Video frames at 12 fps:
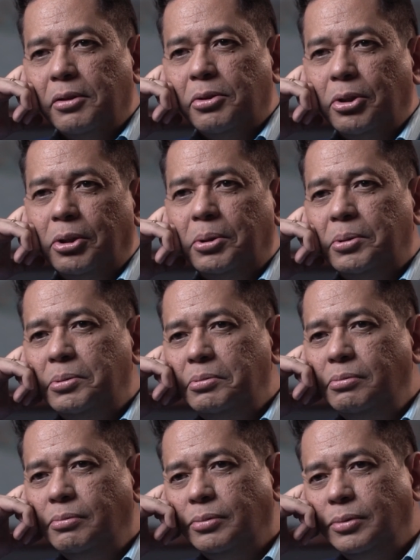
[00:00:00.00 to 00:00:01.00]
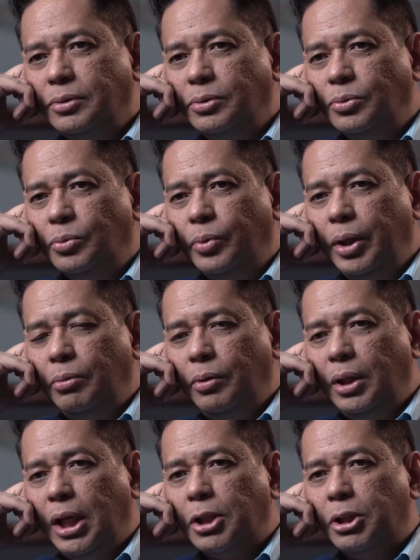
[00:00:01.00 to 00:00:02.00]
So
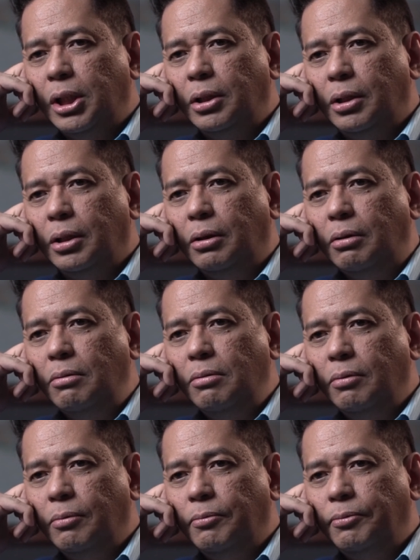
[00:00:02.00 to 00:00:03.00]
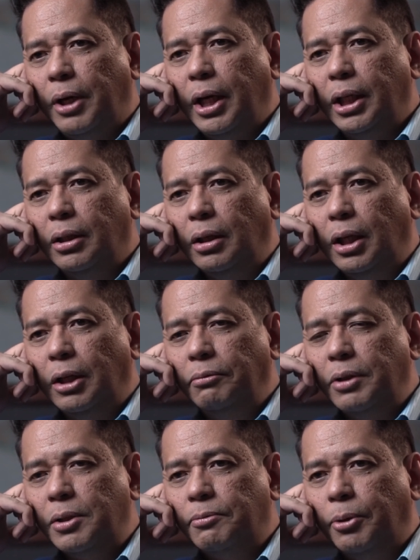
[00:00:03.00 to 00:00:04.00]
we actually did find a lot
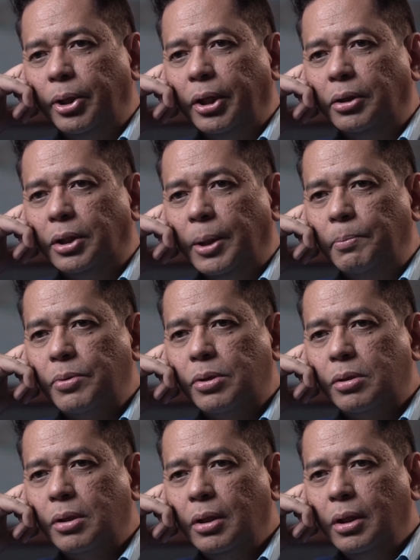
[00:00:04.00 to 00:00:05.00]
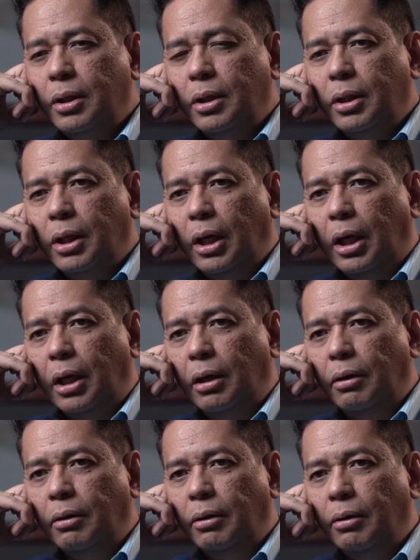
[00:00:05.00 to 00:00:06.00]
of these foreign trips
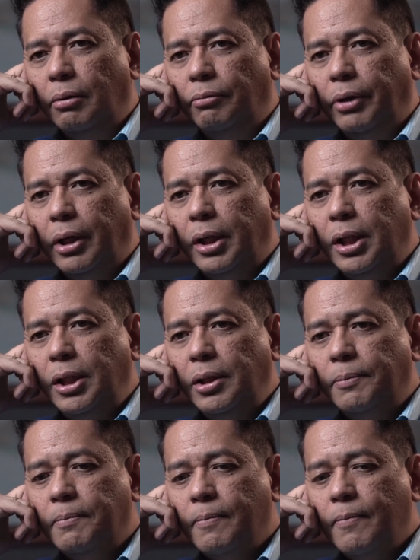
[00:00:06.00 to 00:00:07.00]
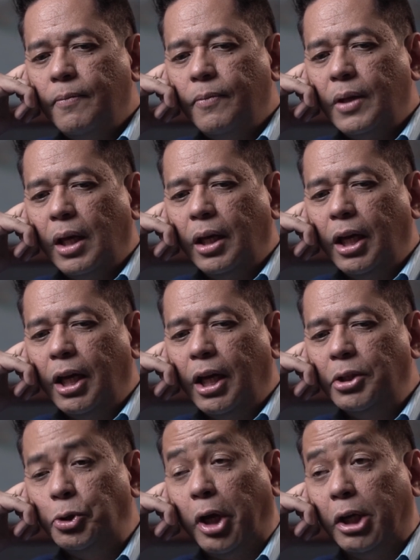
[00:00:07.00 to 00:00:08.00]
very
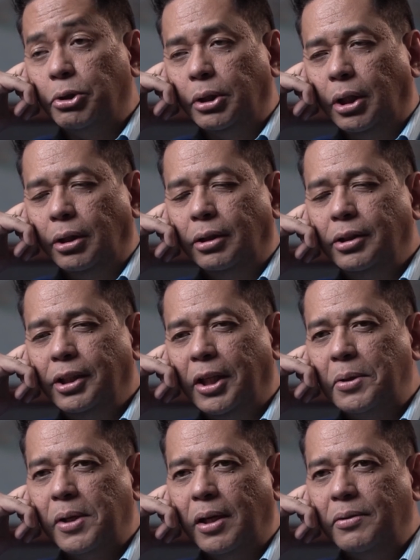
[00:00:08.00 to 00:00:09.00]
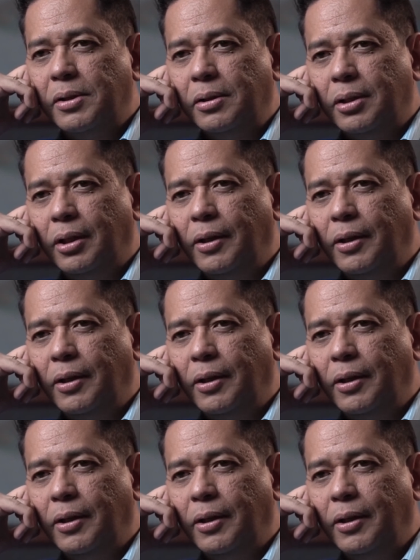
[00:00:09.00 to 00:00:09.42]
educational in a sense, because